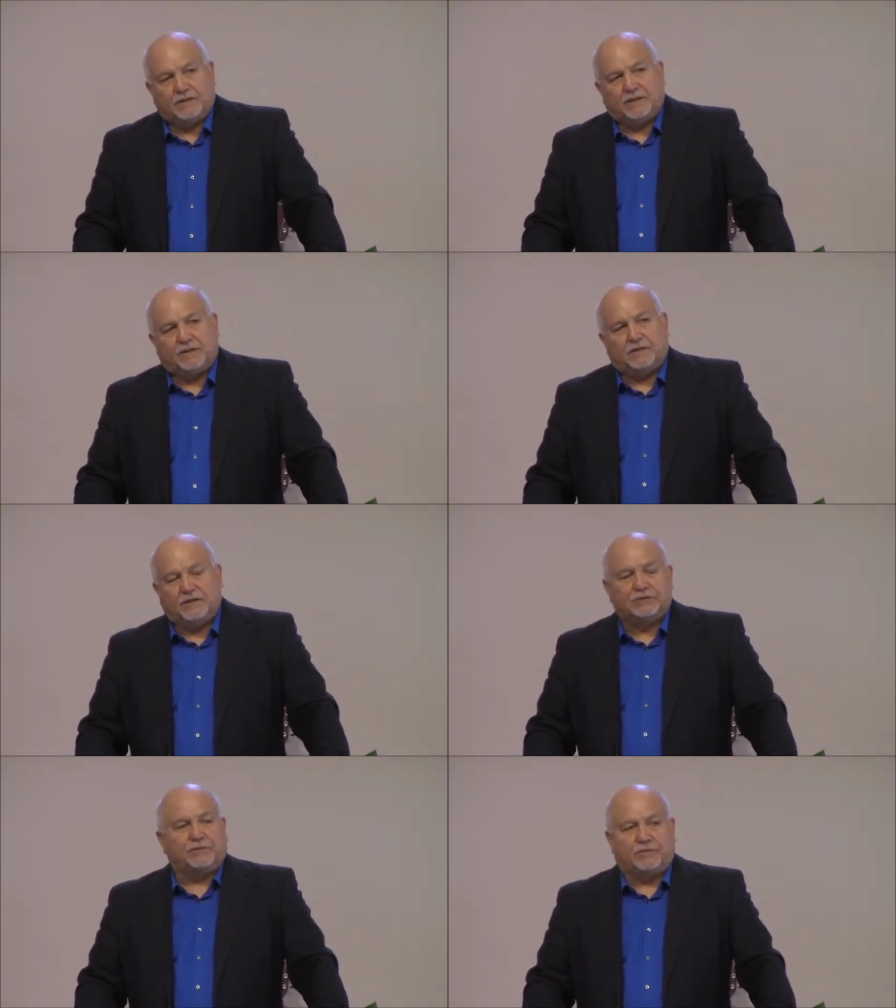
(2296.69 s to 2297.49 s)
you
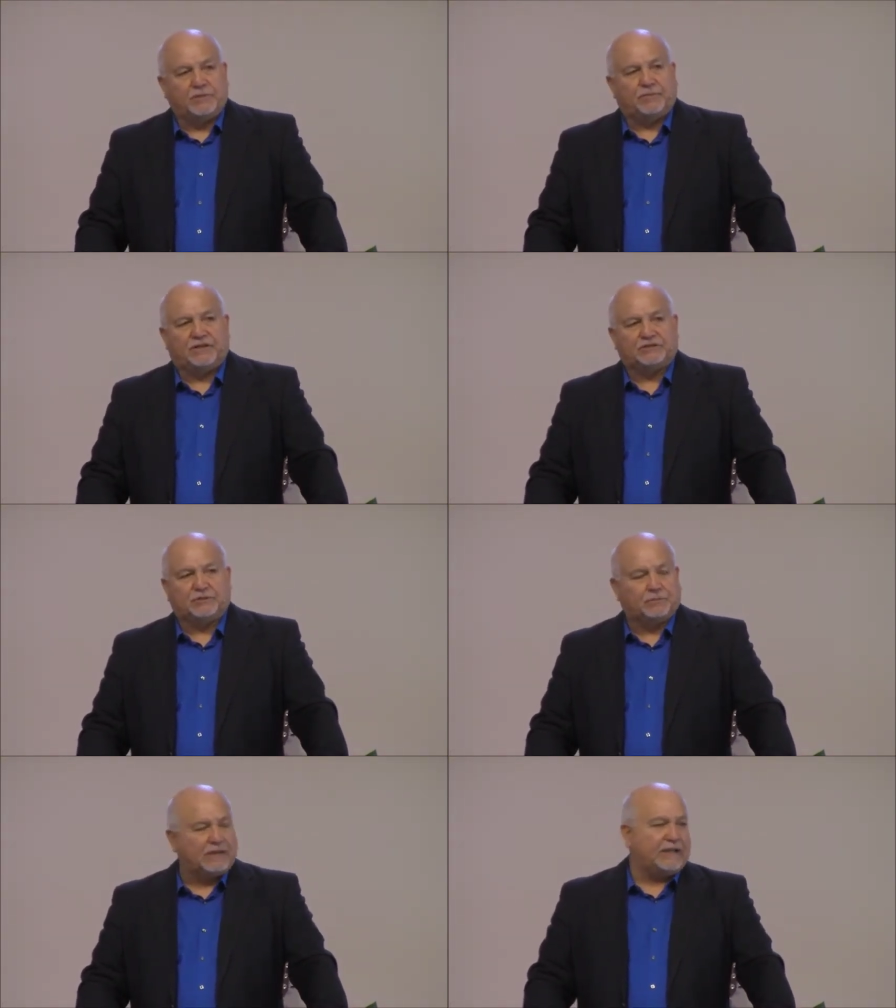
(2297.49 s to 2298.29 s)
need to remember that
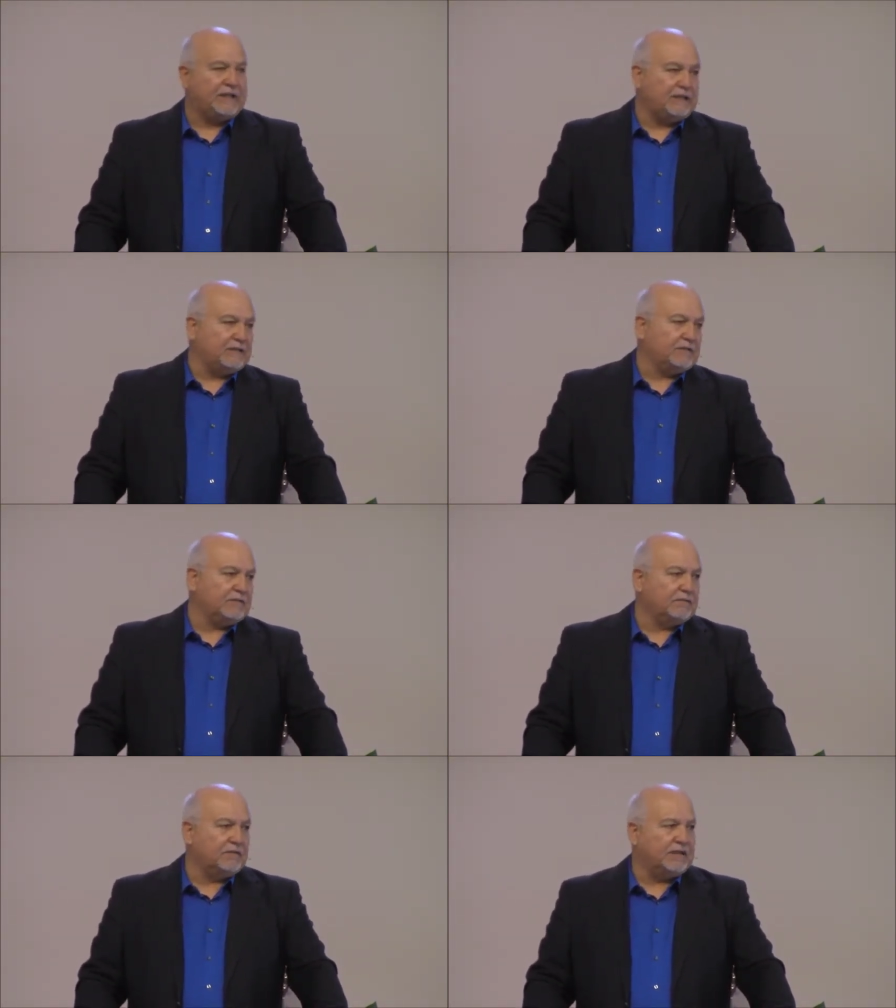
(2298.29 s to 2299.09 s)

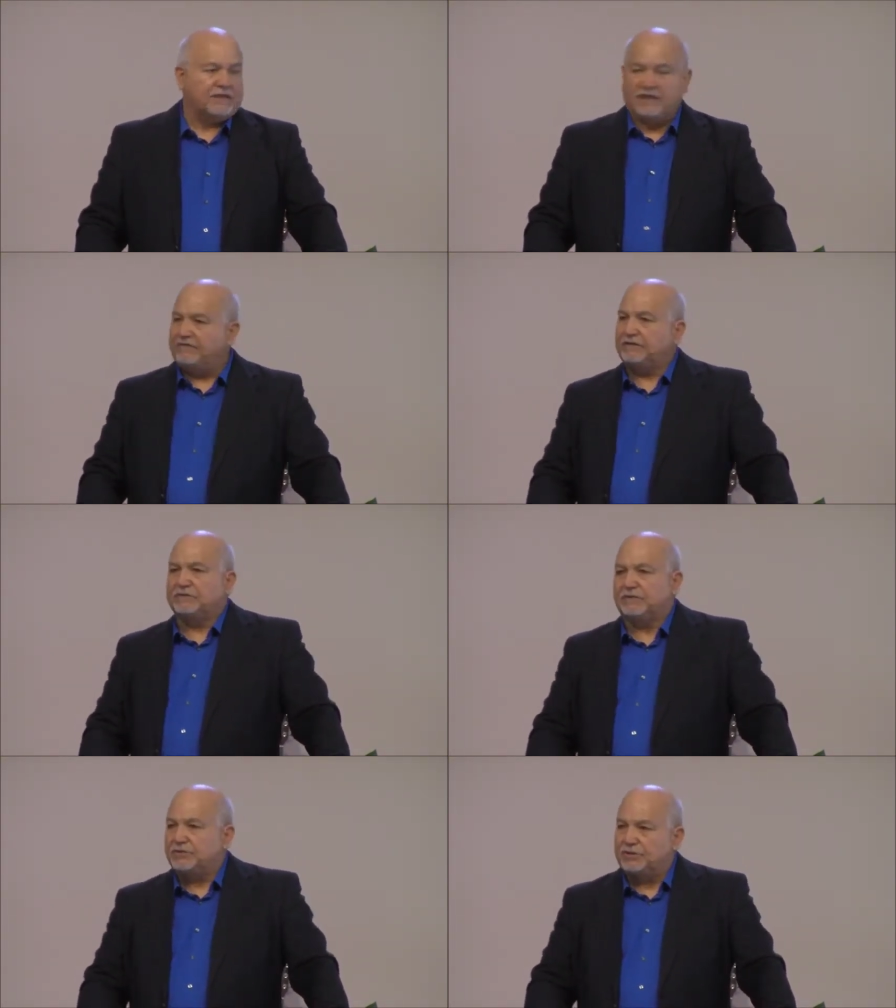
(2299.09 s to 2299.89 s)
supplying and giving
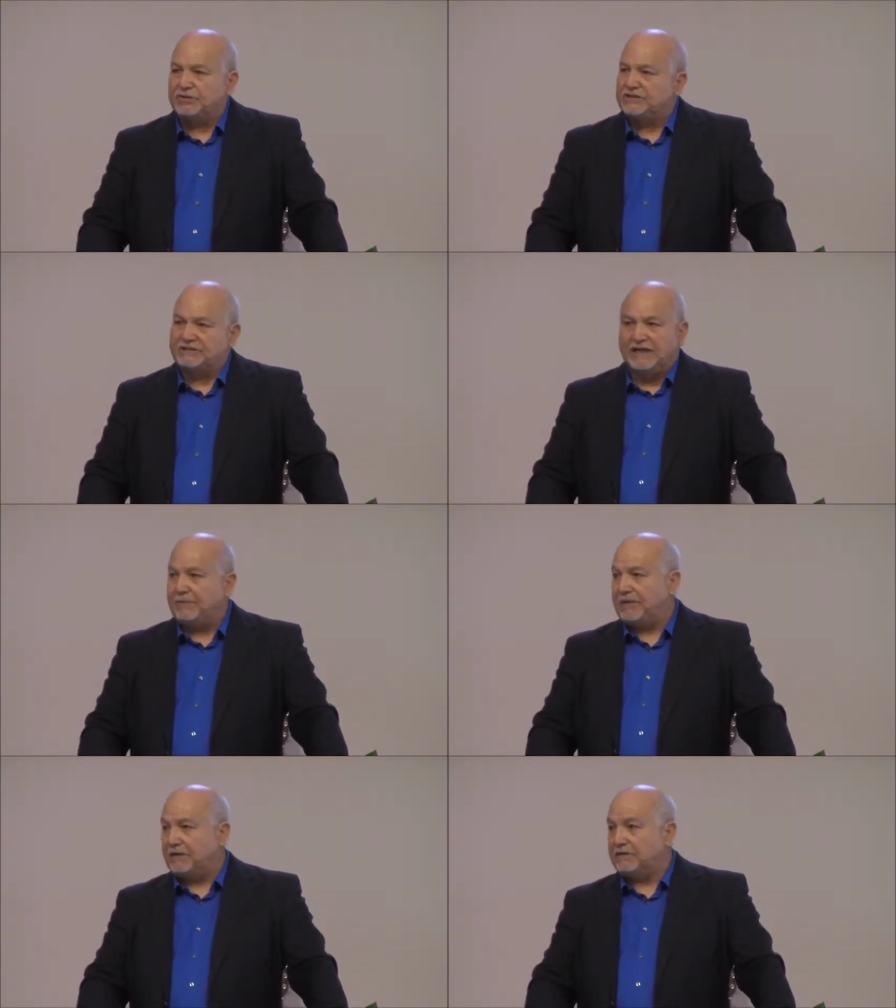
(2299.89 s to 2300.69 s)
to the church is not
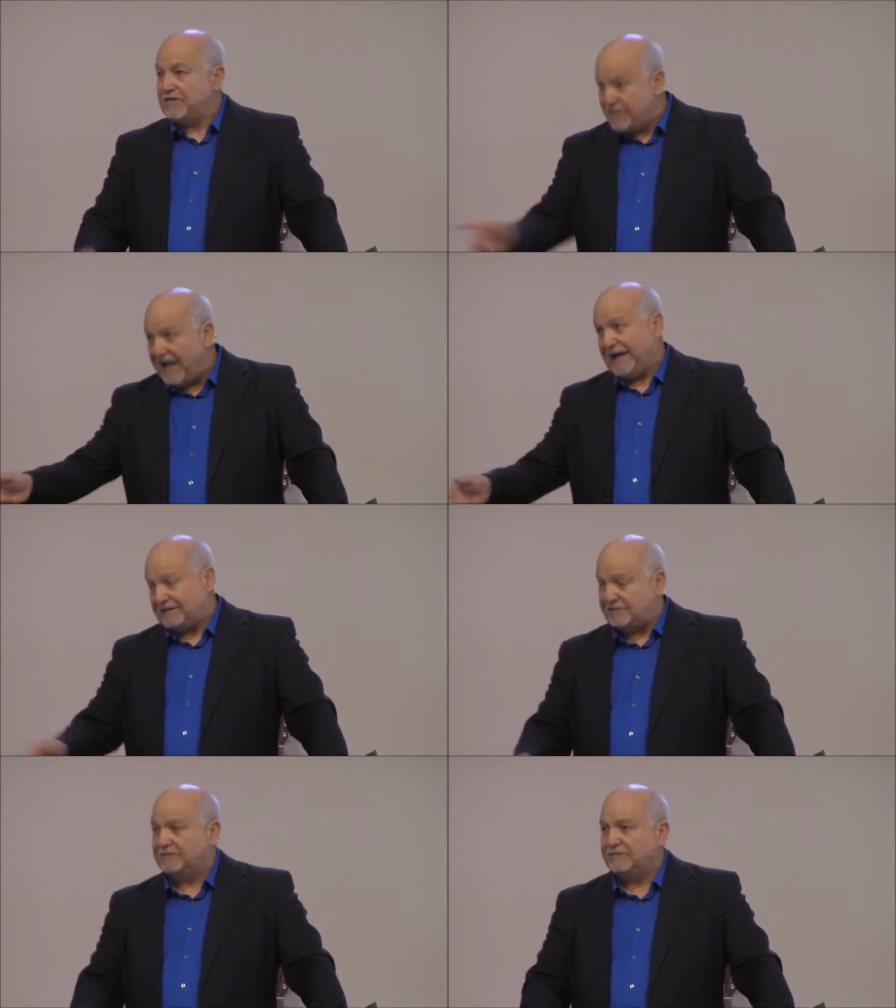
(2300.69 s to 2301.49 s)
about
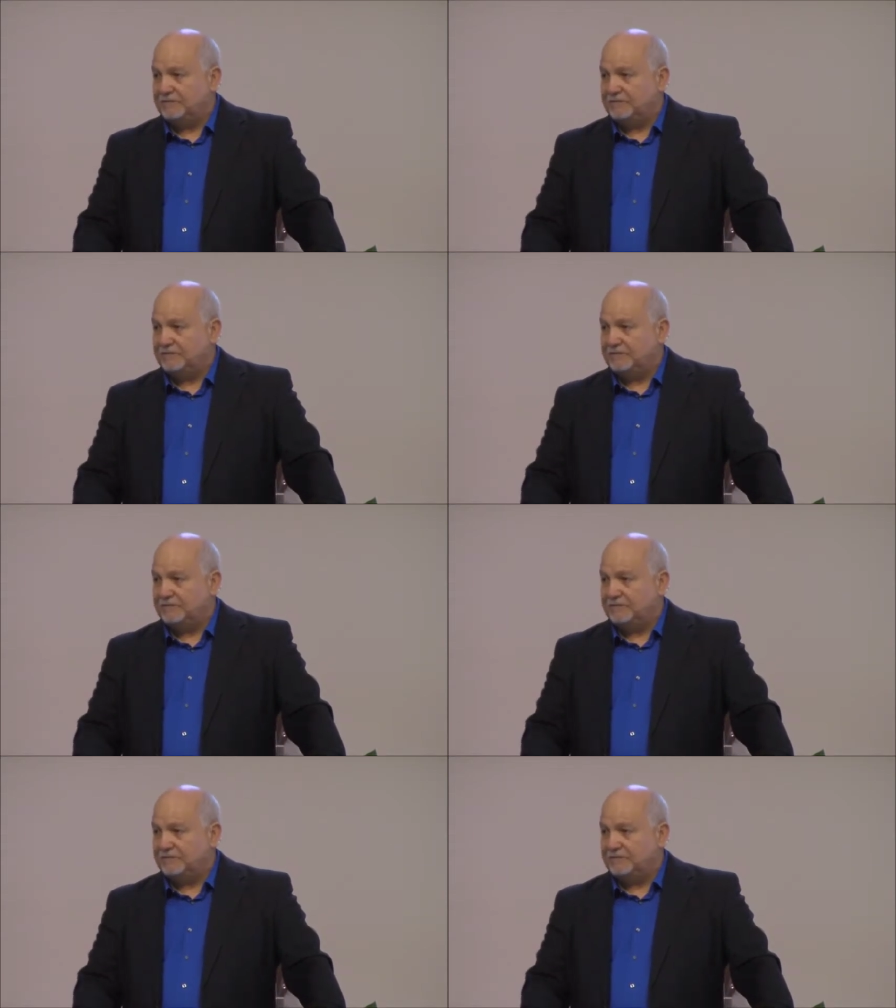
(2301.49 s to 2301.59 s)
that,